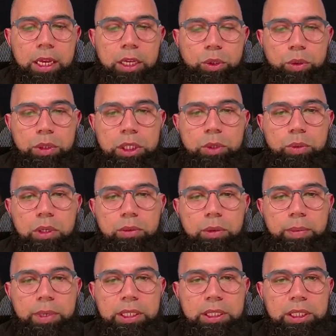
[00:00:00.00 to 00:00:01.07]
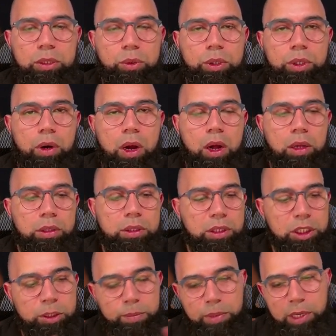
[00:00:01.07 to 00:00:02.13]
So this one will basically do your alt,
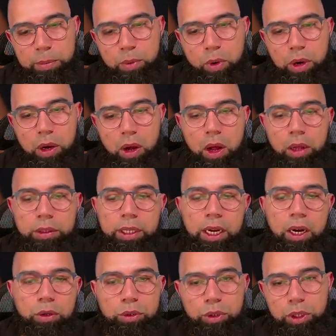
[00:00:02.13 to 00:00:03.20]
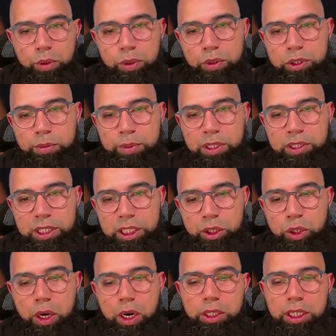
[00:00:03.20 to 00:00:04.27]
DisplayPort alt, and also your USB-C
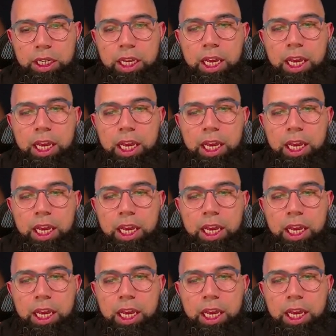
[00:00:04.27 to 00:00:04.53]
charging